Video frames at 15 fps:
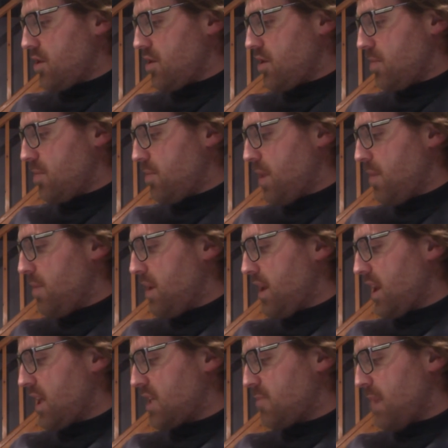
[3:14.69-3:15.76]
The public
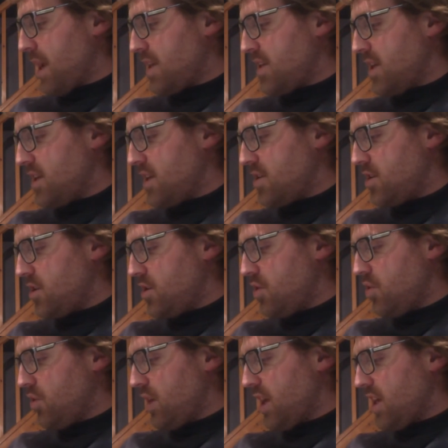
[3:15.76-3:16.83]
expect it.
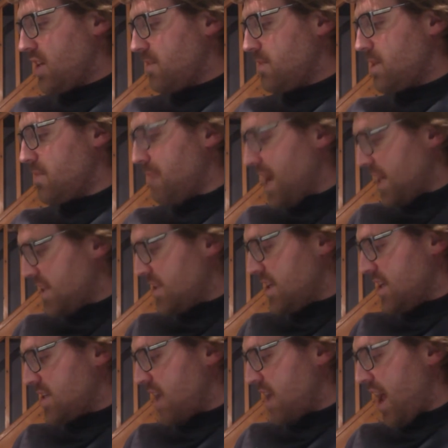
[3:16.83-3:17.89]
Your kingdom demands
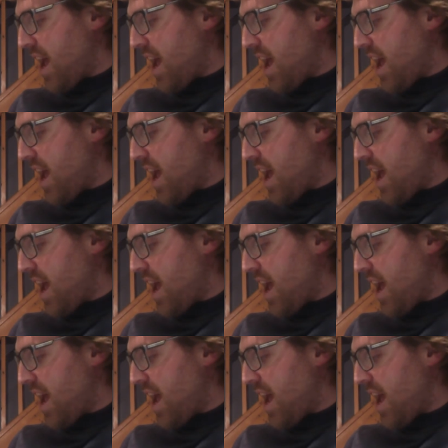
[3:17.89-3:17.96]
it.